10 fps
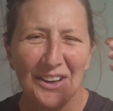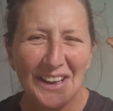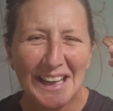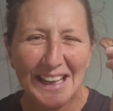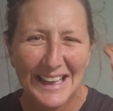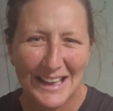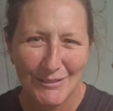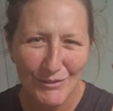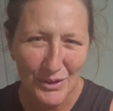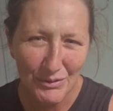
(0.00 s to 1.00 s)
I don't
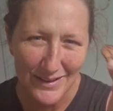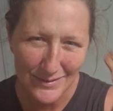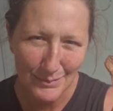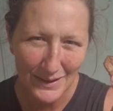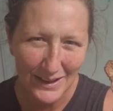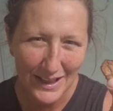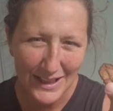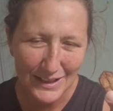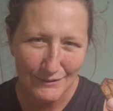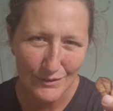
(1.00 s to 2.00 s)
love the recipe
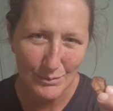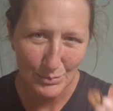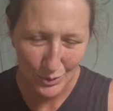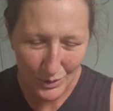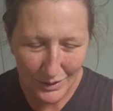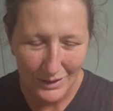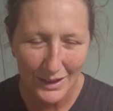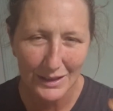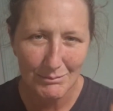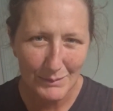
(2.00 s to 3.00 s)
out of the book.
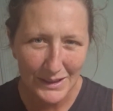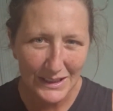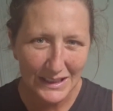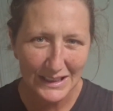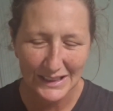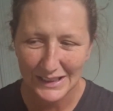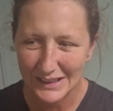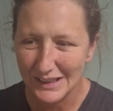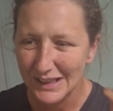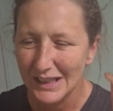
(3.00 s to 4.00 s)

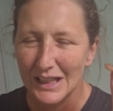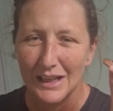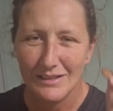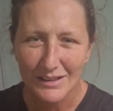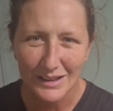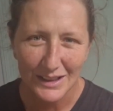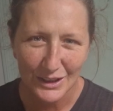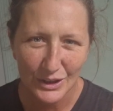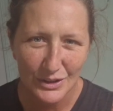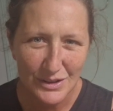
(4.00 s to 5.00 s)
Admittedly, I didn't
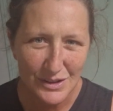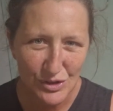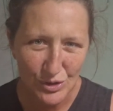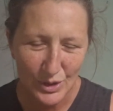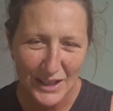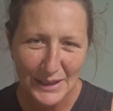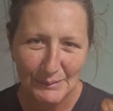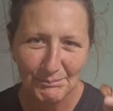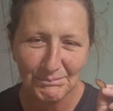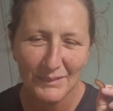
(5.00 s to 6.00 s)
include the
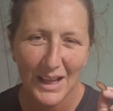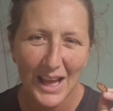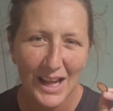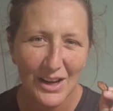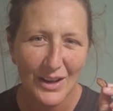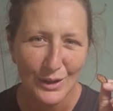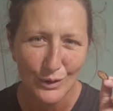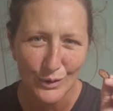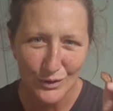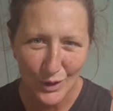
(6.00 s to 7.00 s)
sugar and I
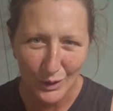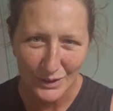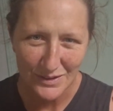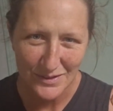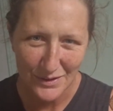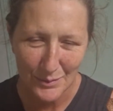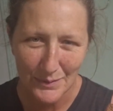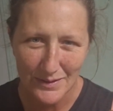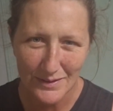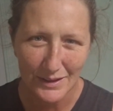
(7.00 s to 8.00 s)
used golden syrup
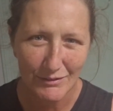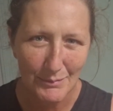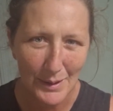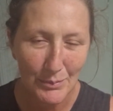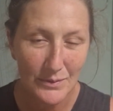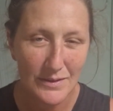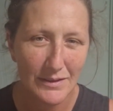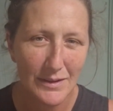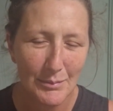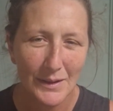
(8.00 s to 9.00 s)
instead of maple
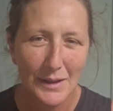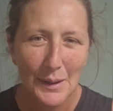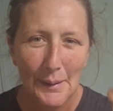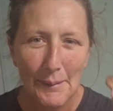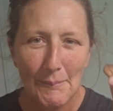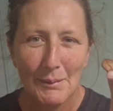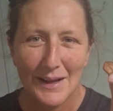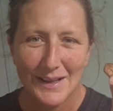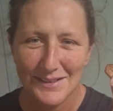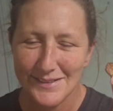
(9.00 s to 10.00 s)
syrup,
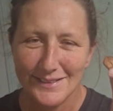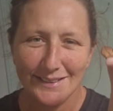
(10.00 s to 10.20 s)
but